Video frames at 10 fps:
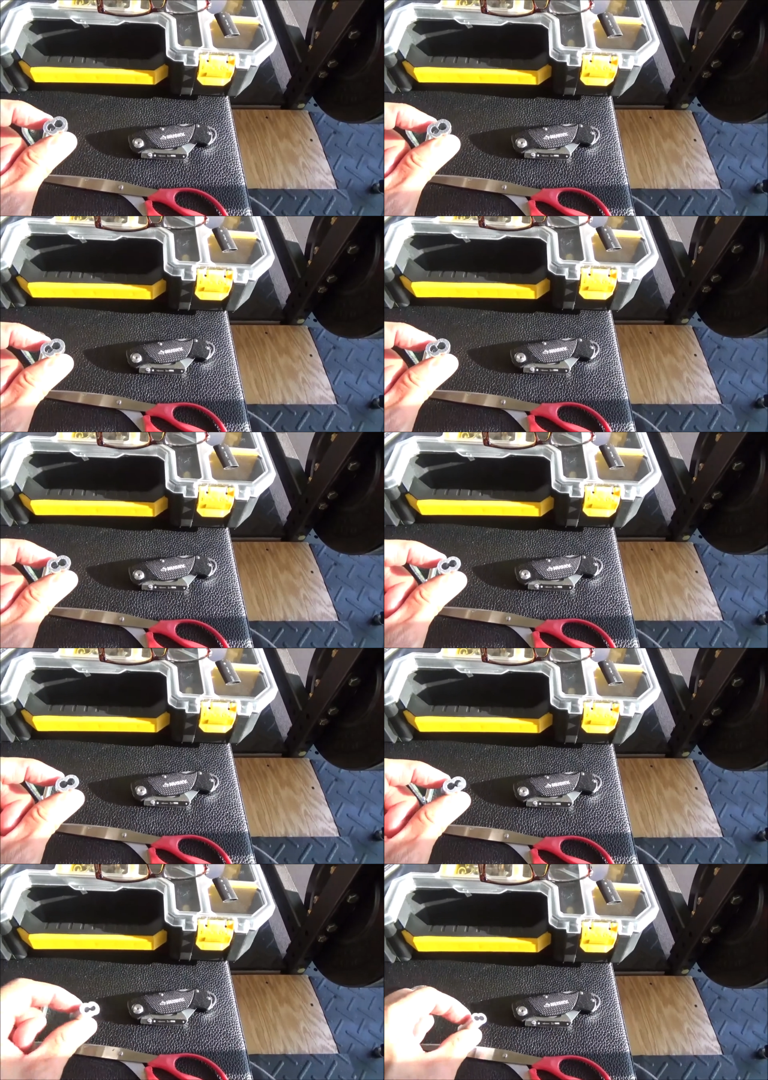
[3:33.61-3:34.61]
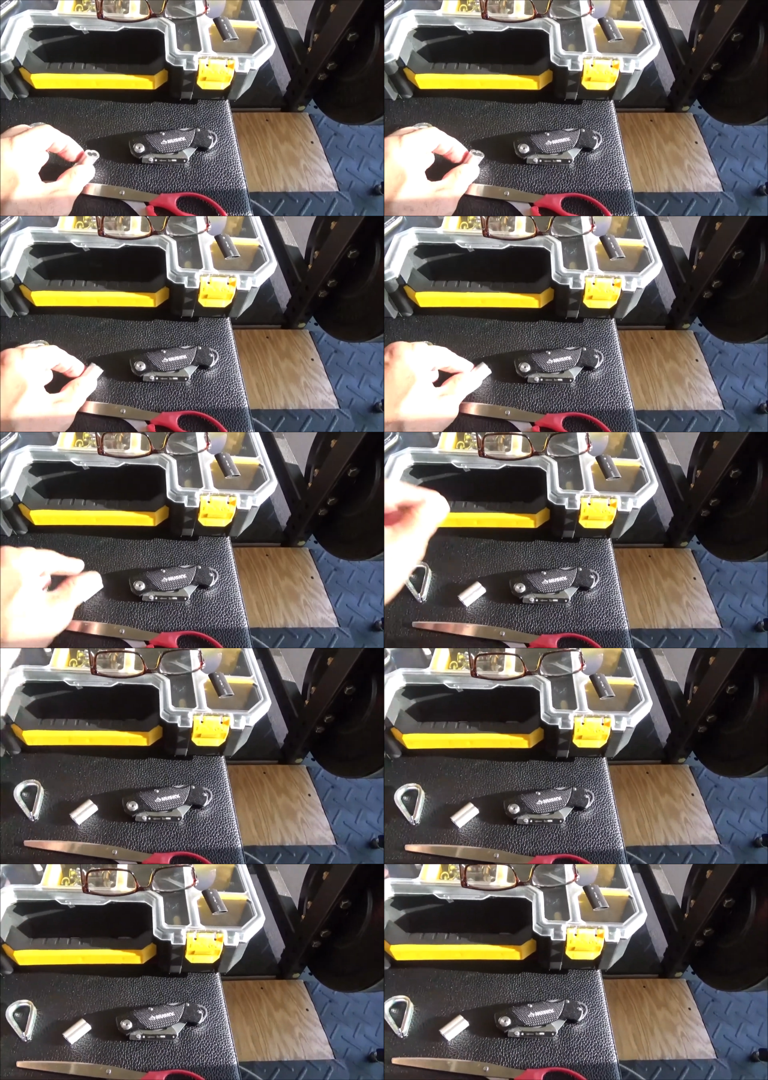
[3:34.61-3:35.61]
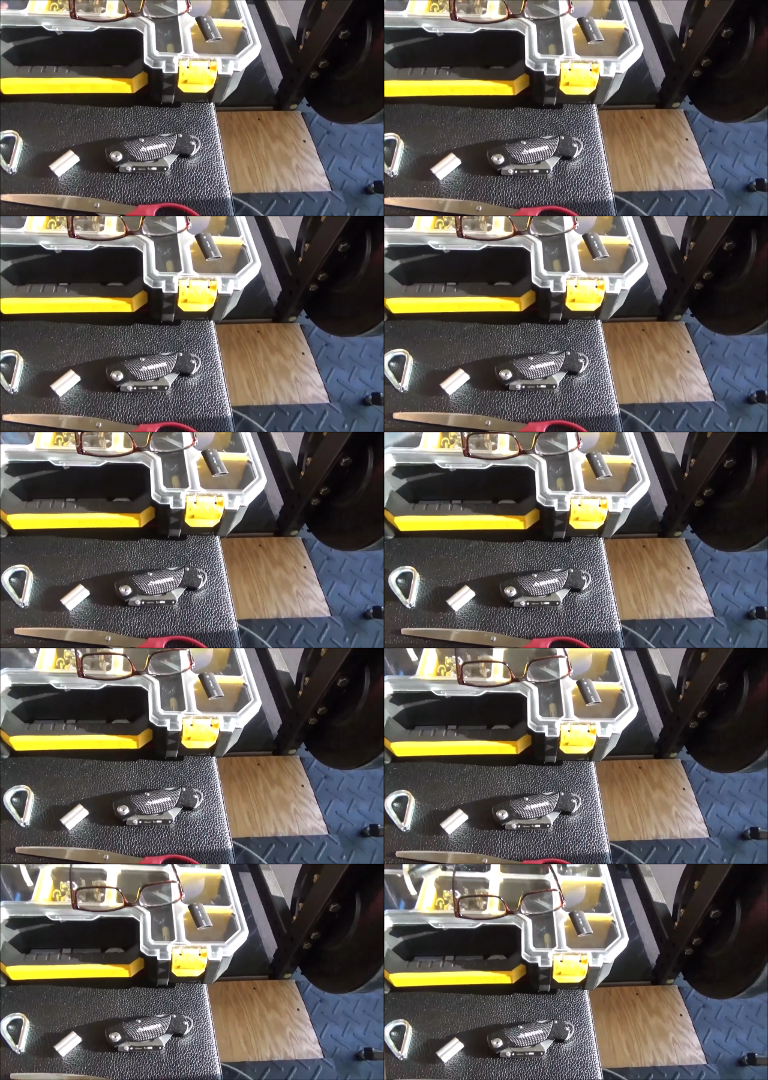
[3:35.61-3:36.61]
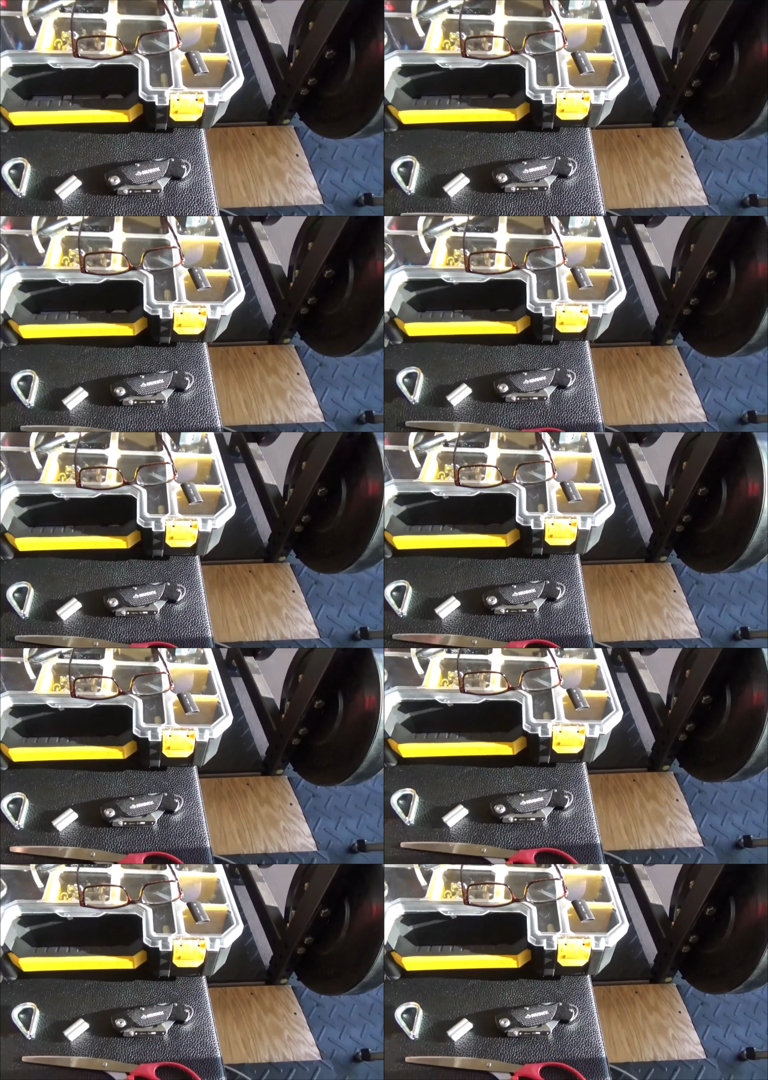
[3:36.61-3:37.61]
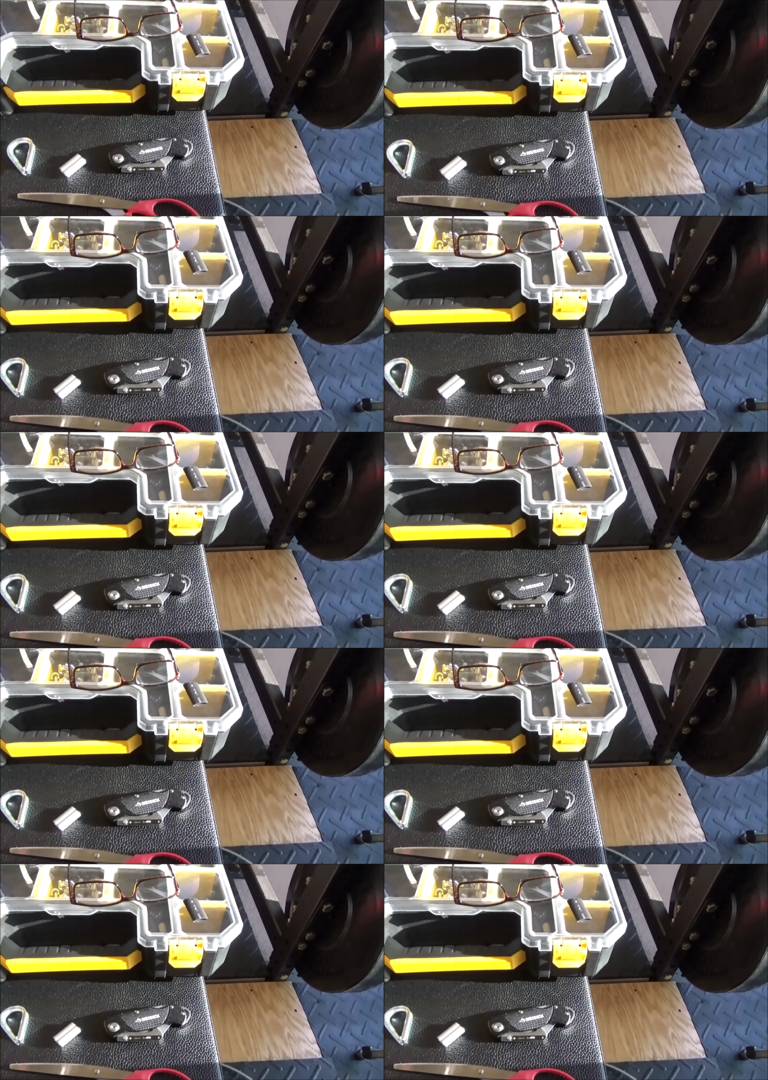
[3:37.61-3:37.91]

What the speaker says: (no speaker visible)